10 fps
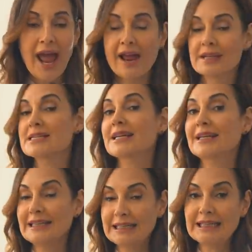and
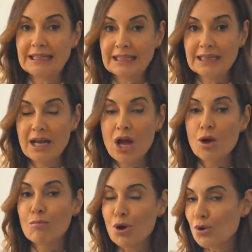clean.
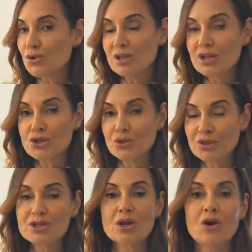Most
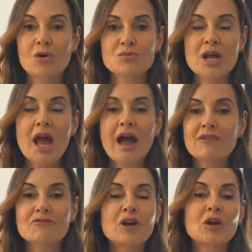luxurious homes
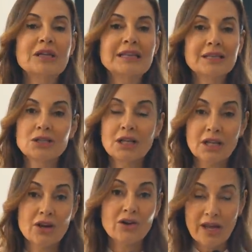have very little
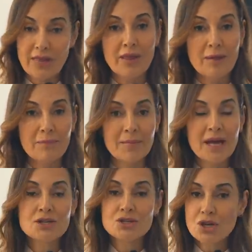clutter in them.
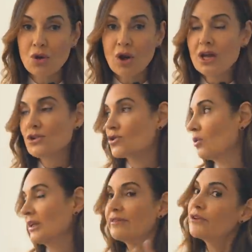So
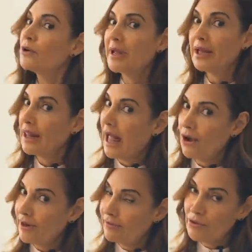don't leave your mail
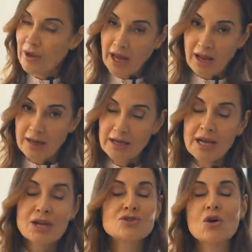out if you can.
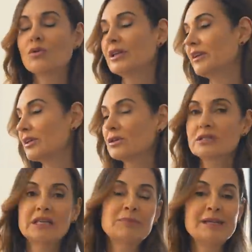Don't leave little
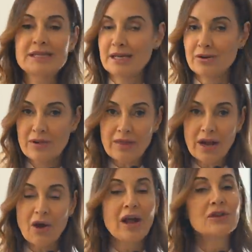tidbits here and
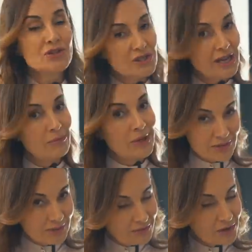there. I understand we have
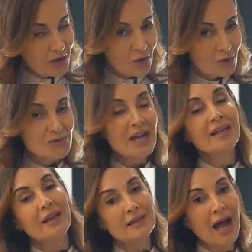to live in our homes. I
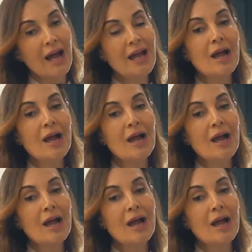get that.